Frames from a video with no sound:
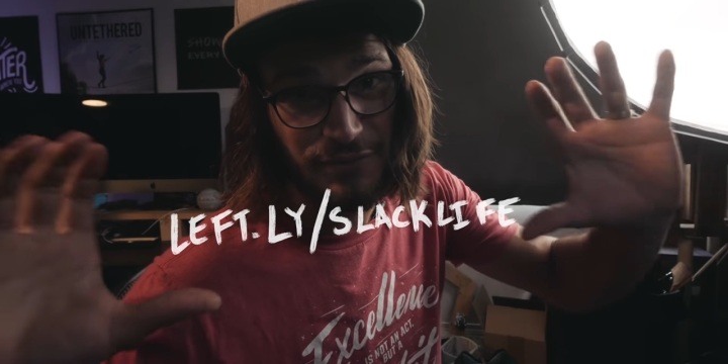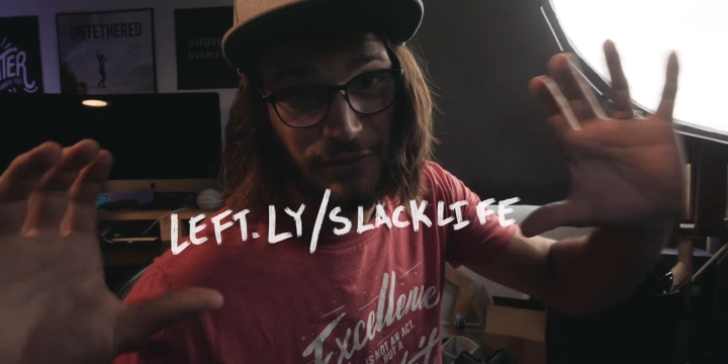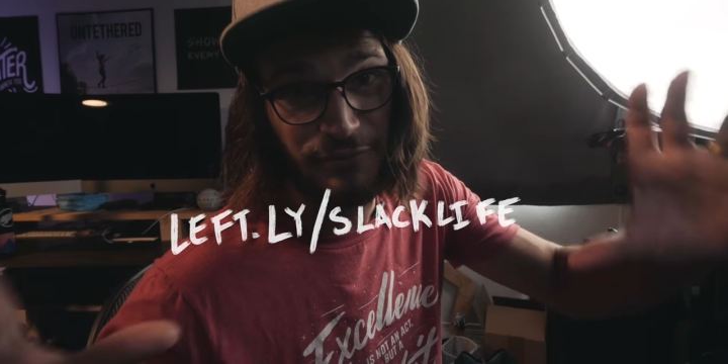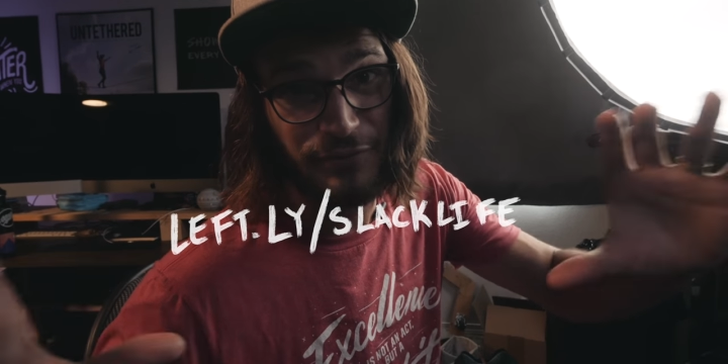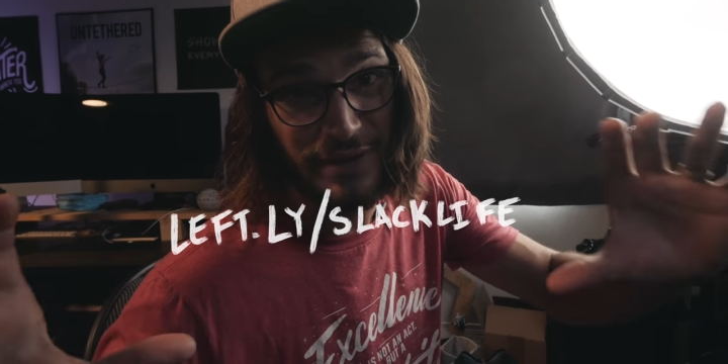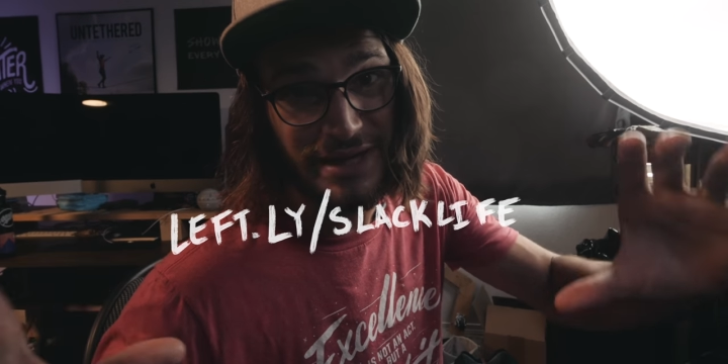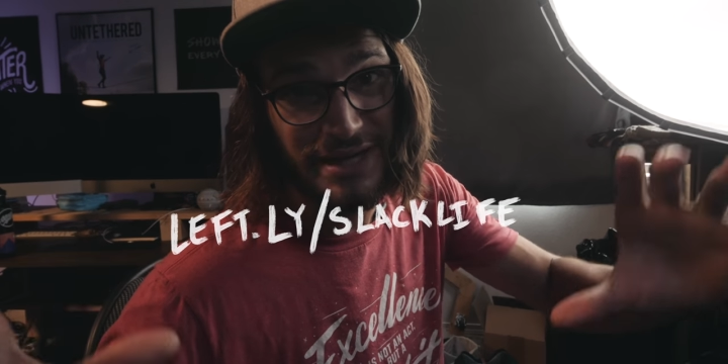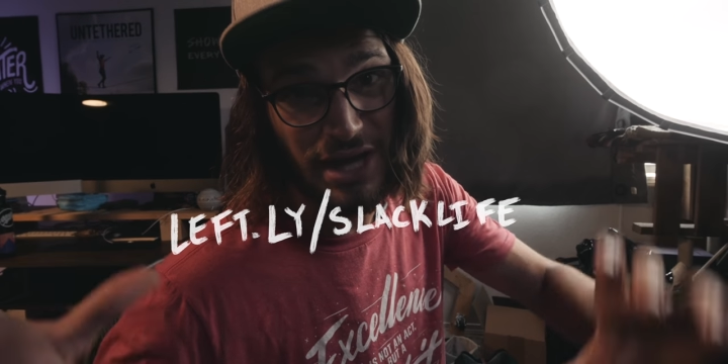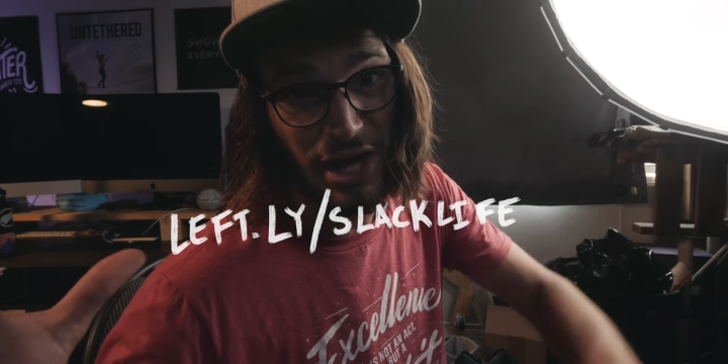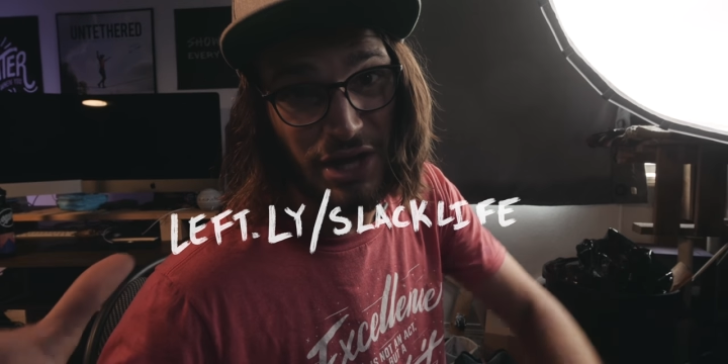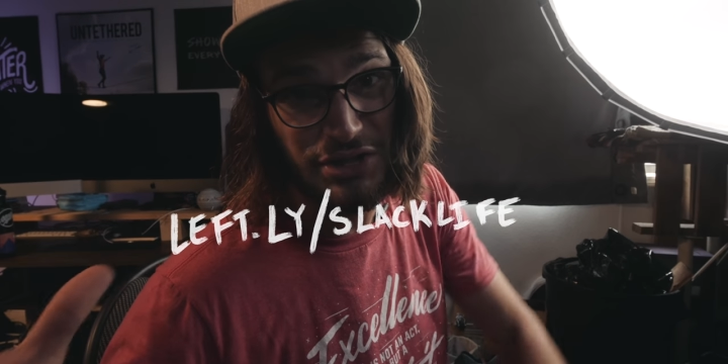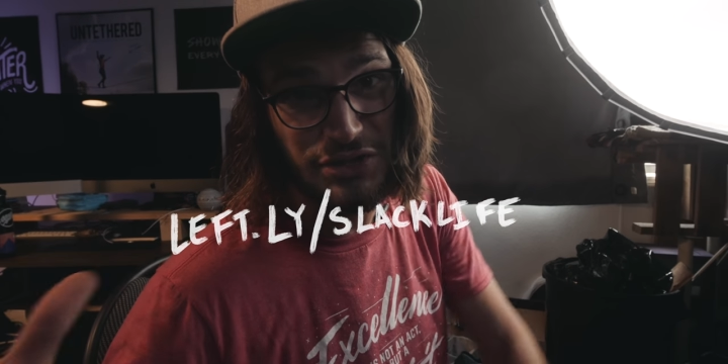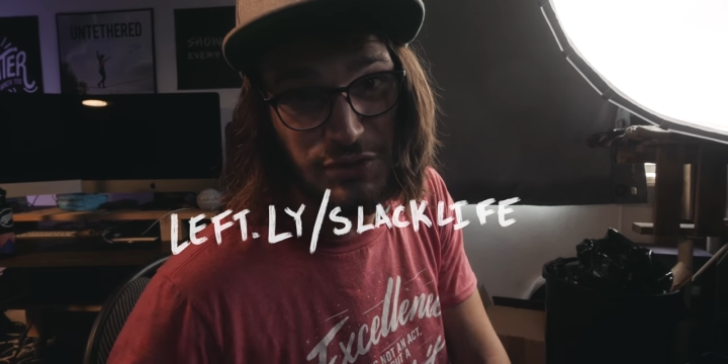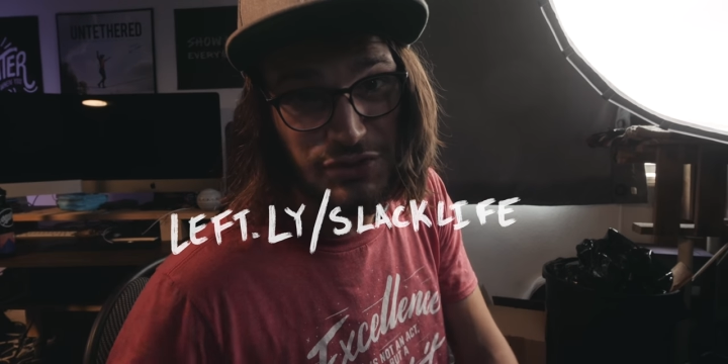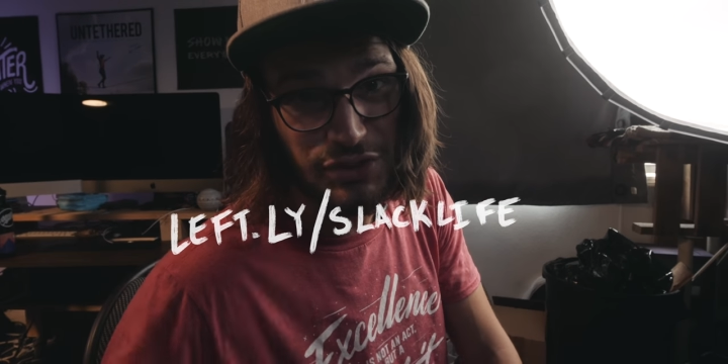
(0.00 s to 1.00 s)
for free
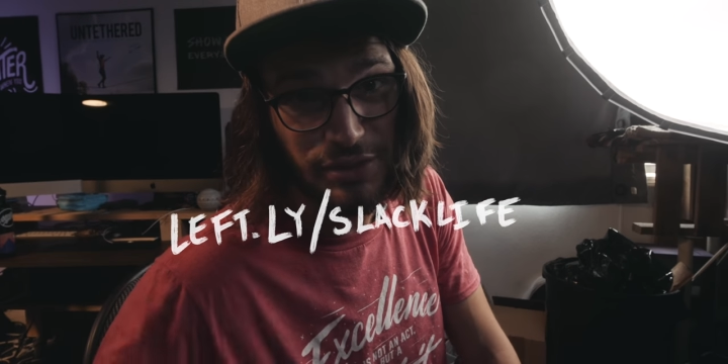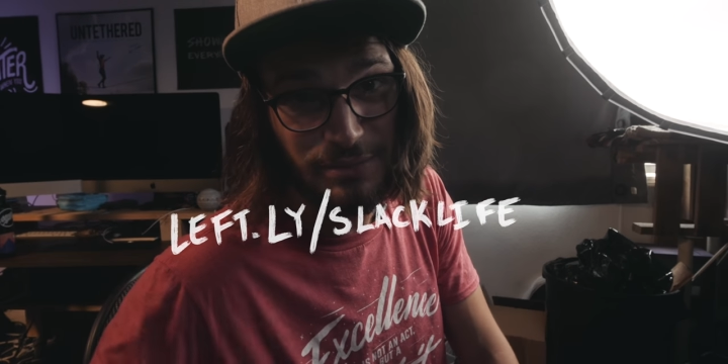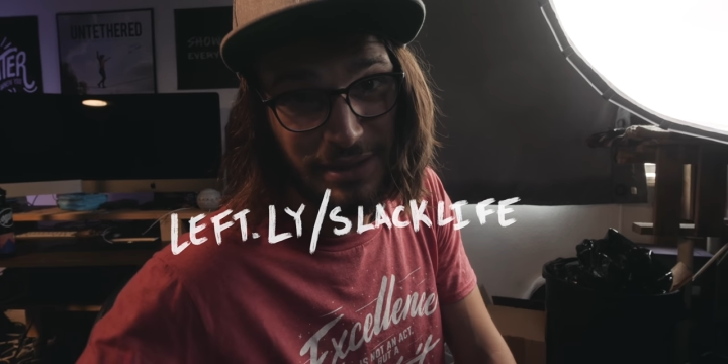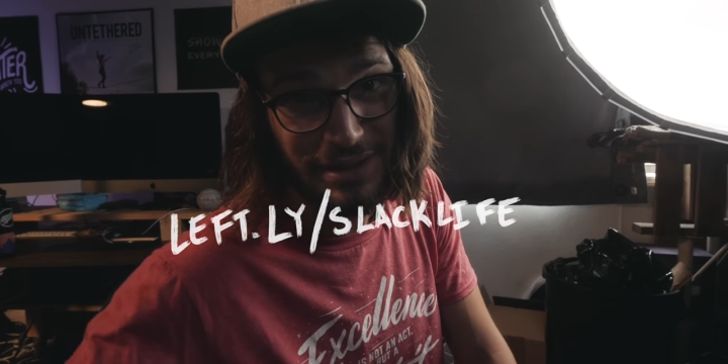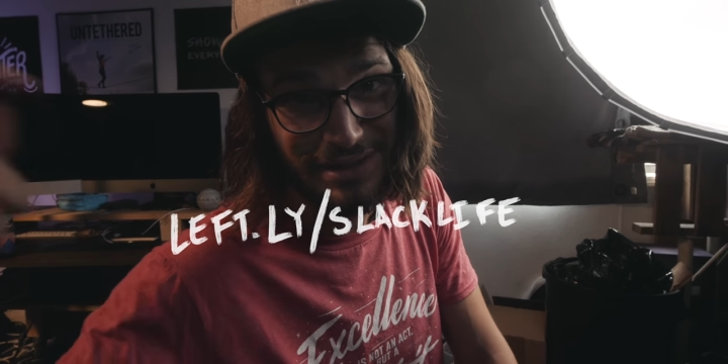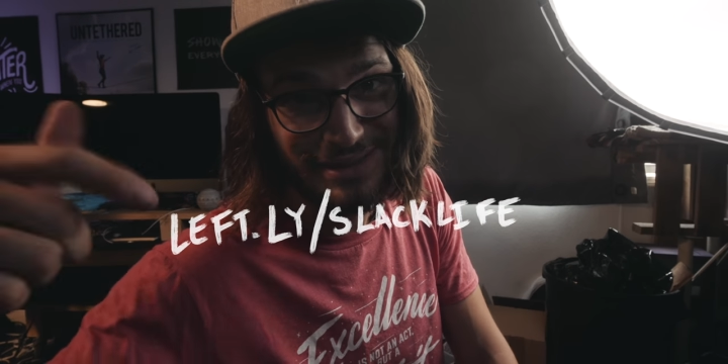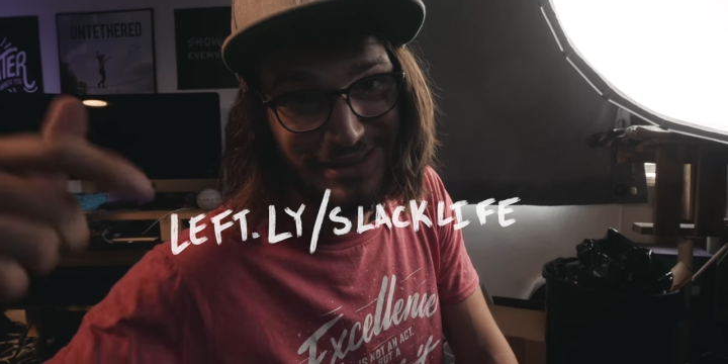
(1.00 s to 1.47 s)
on YouTube.